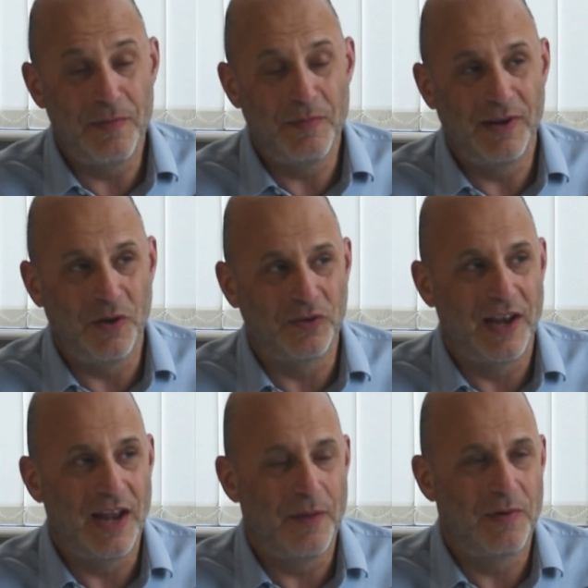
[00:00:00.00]
remember when
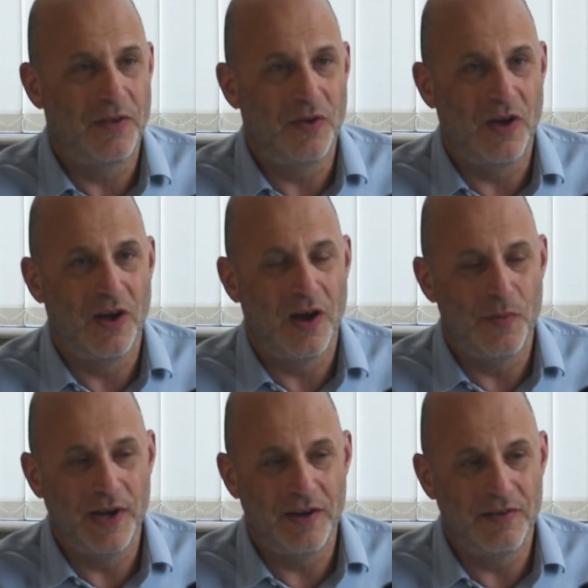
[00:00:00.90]
lockdown happened, I thought, are
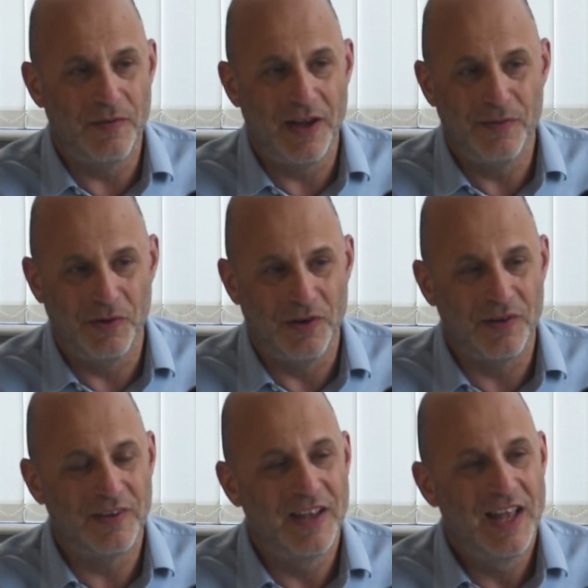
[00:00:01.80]
we going to survive or
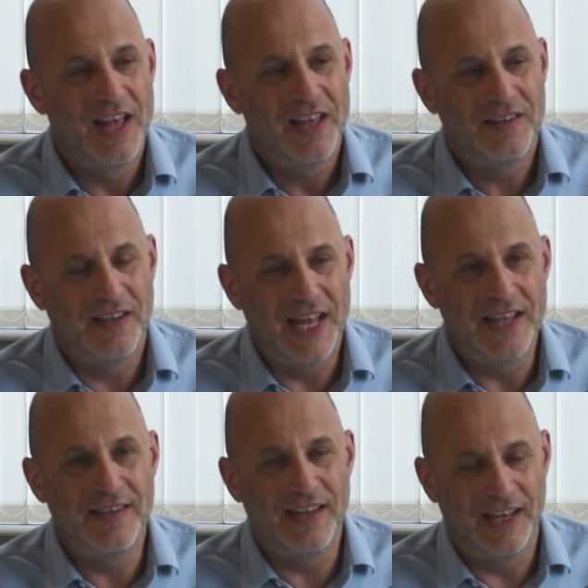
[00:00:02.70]
not? So the
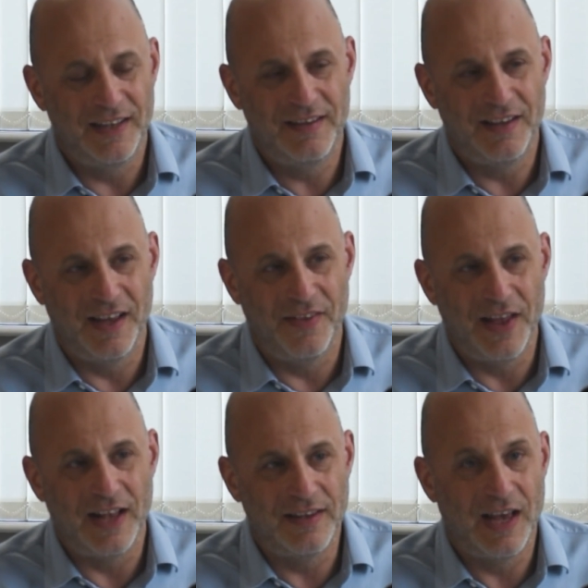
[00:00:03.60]
instinct at
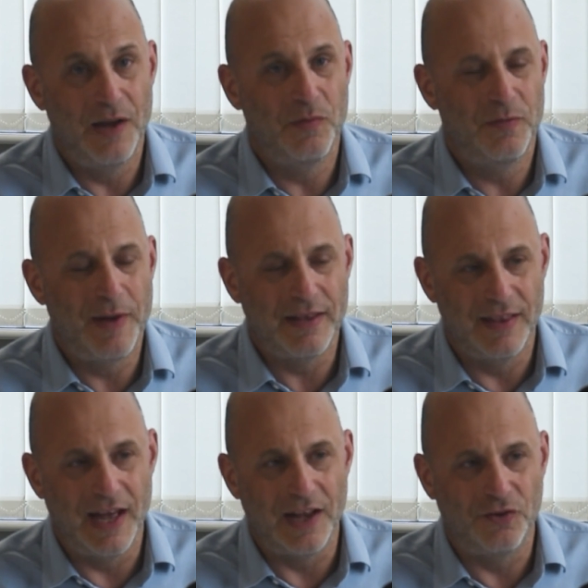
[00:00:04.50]
that time was batten
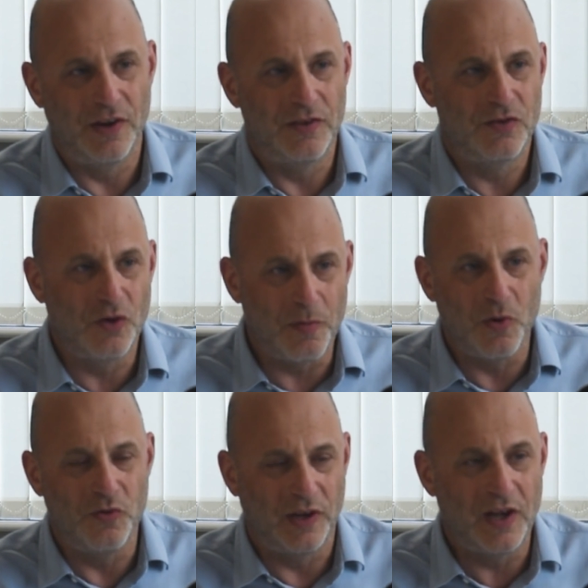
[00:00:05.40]
the hatches, stop
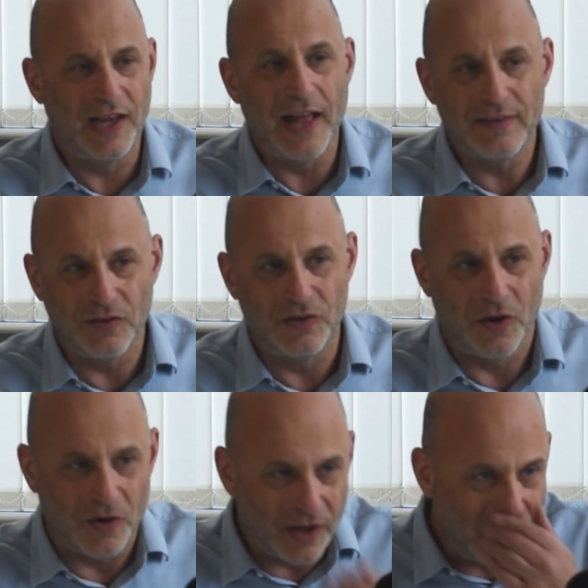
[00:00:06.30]
order, cancel
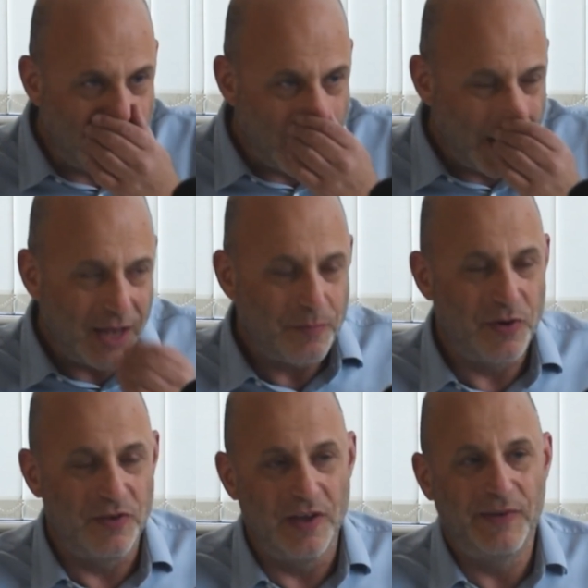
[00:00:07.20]
stock,
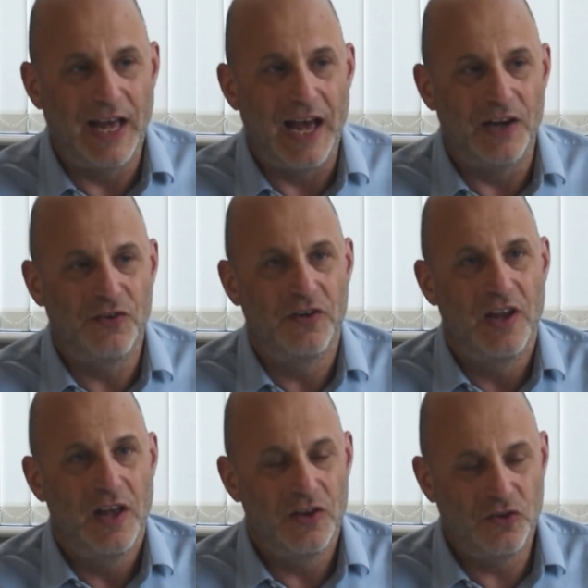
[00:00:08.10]
preserve cash,
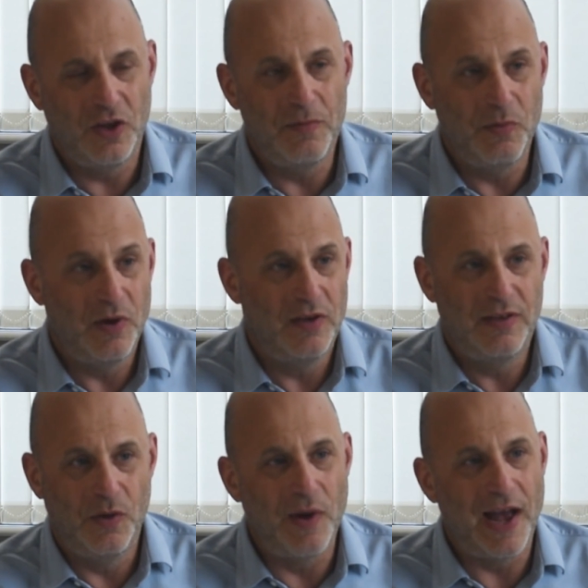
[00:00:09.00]
assume the worst,
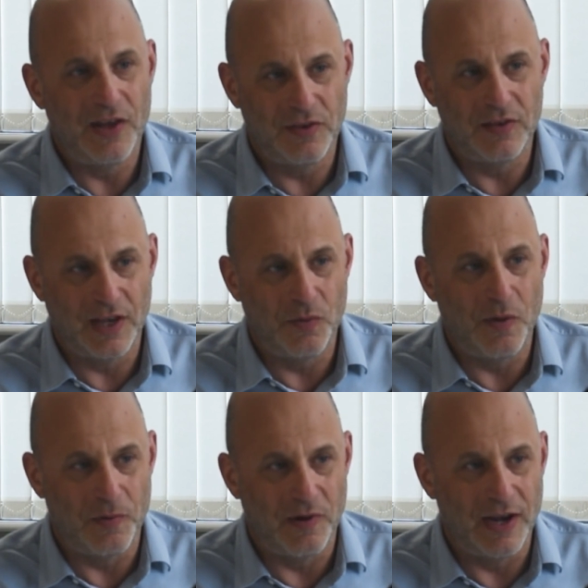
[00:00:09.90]
that your warehouse isn't going to
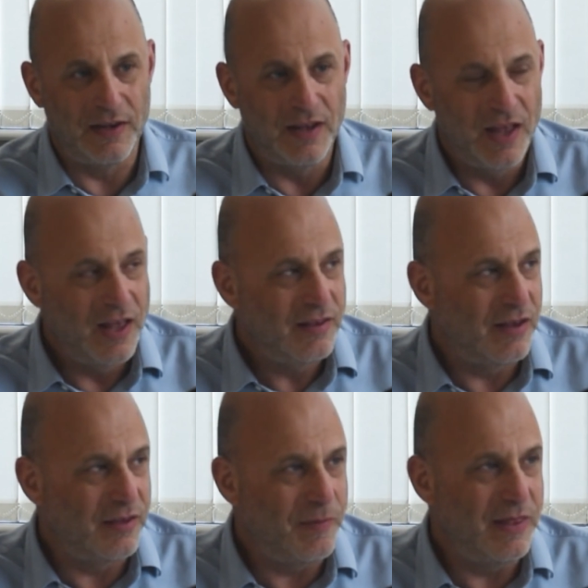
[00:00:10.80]
operate. So
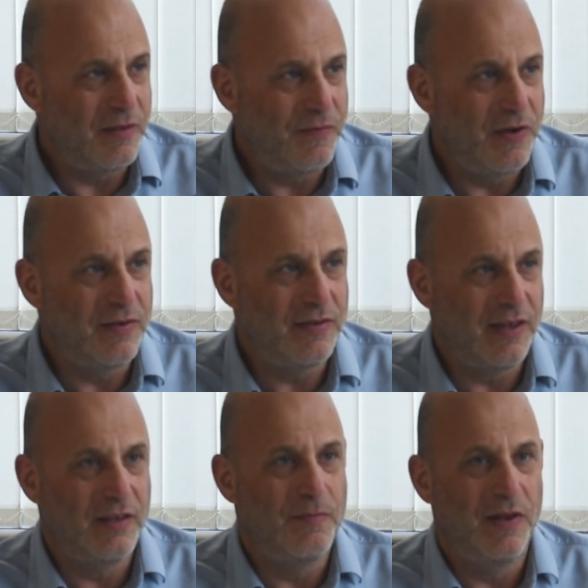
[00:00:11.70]
I spent the first
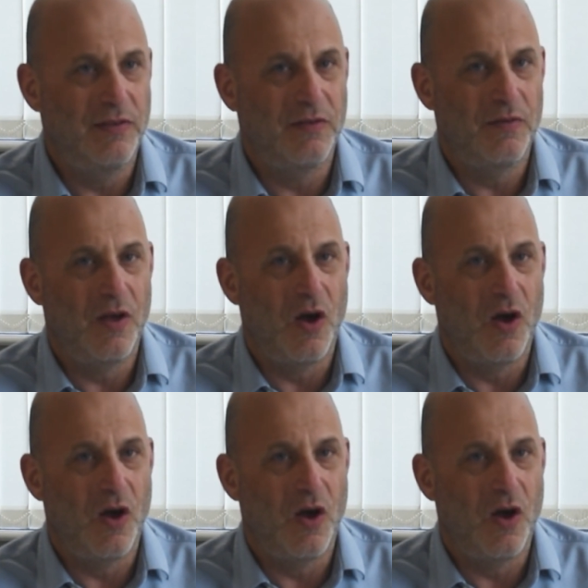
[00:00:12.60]
6 months